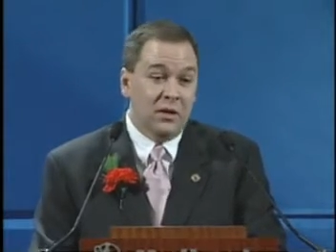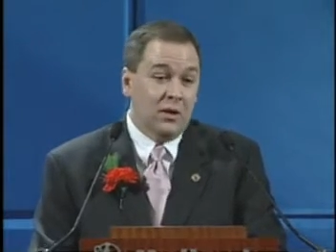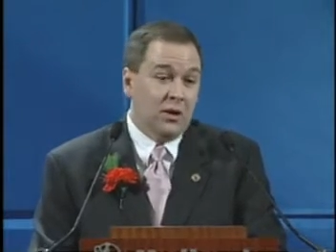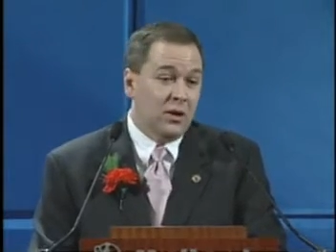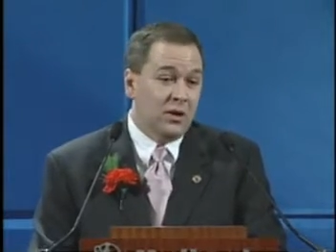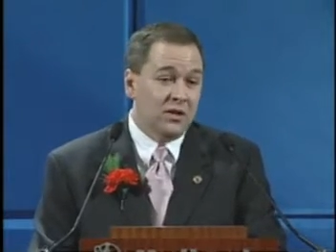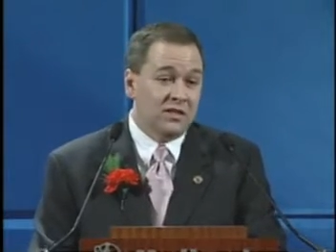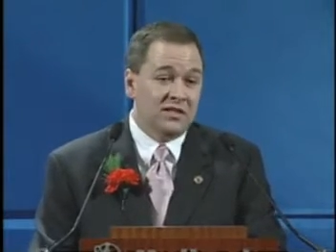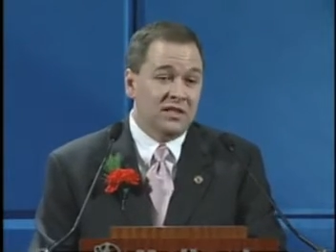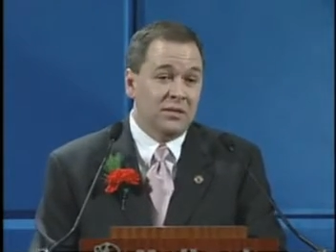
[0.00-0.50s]

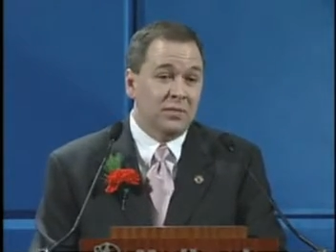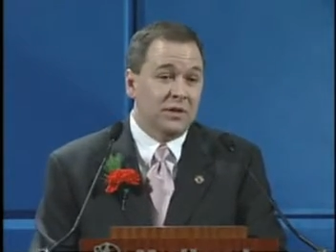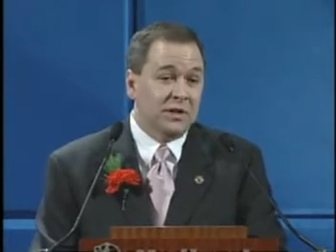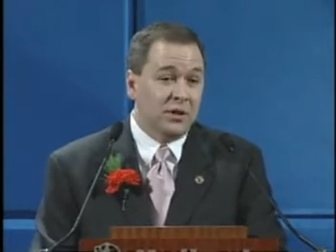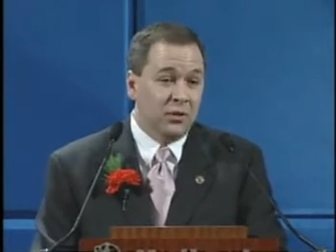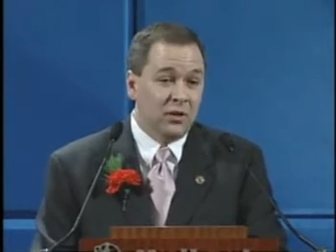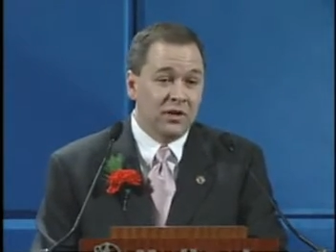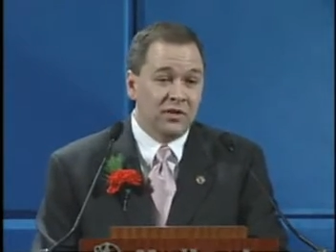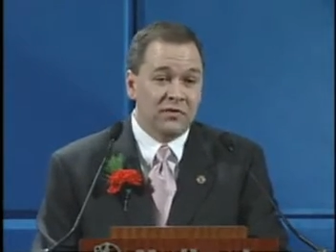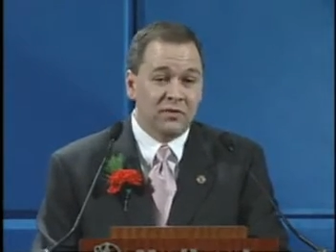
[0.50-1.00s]
or simply
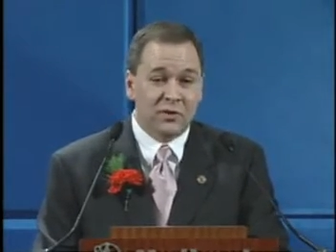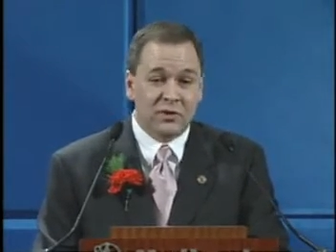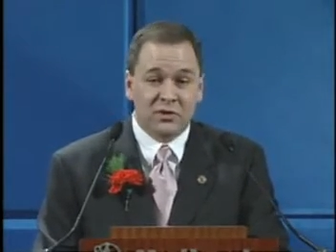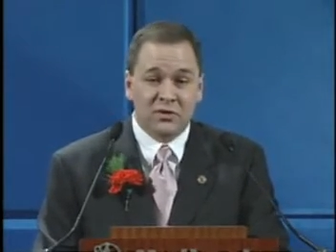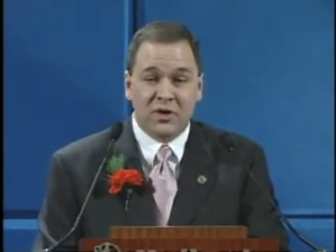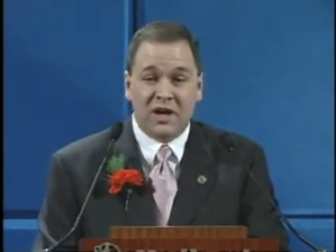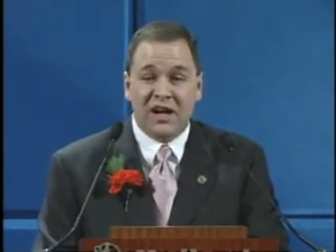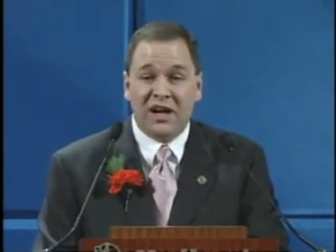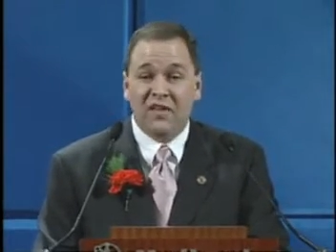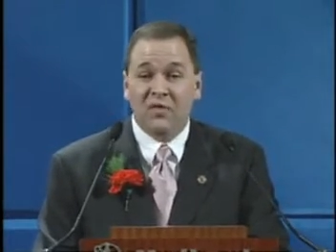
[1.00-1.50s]
going for a
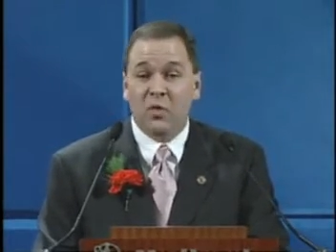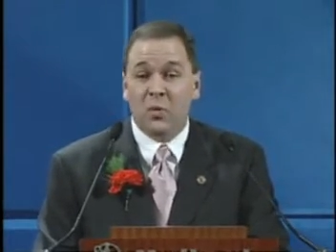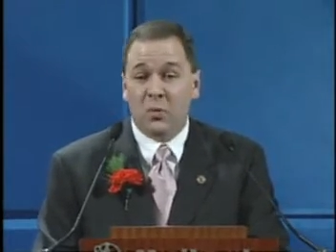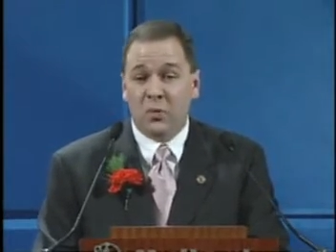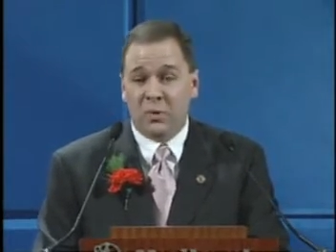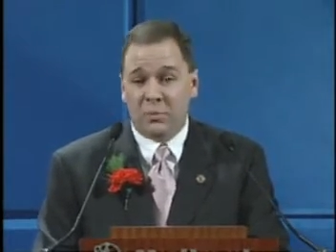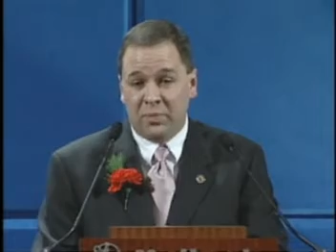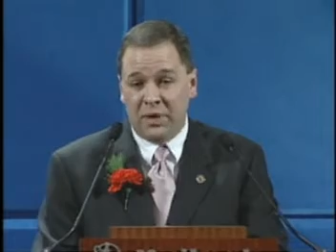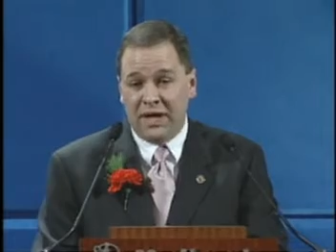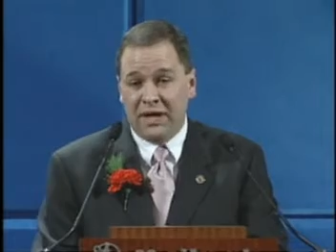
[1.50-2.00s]
drive,
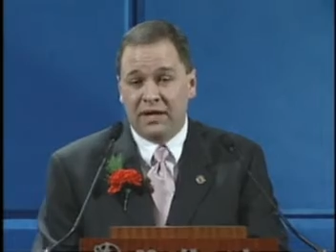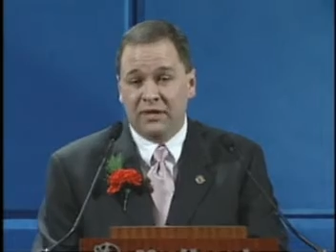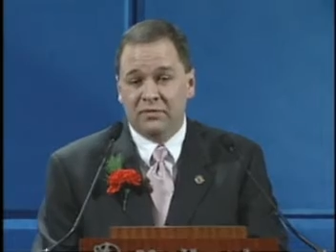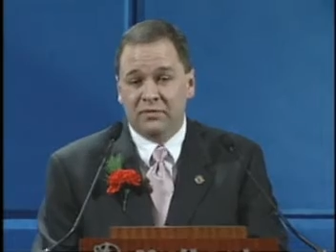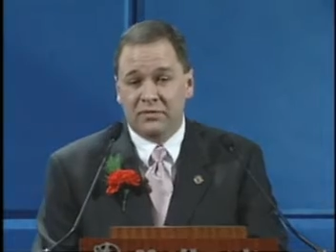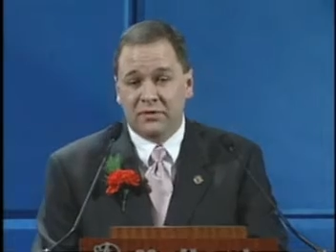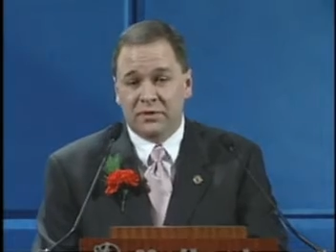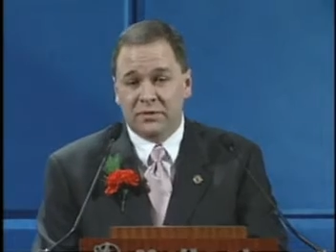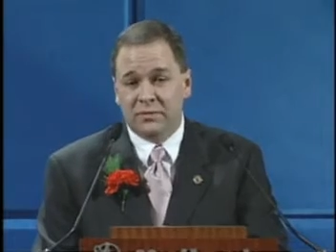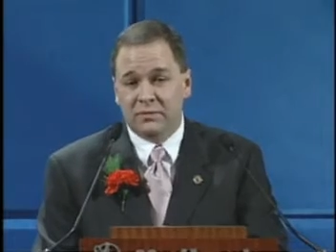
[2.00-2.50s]
were
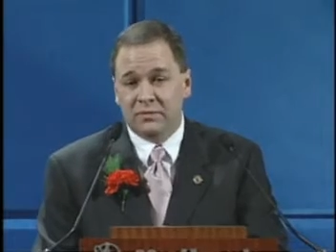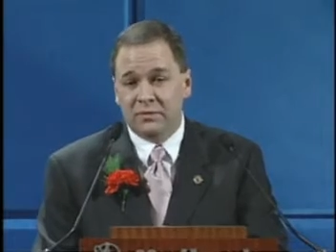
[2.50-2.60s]
painful.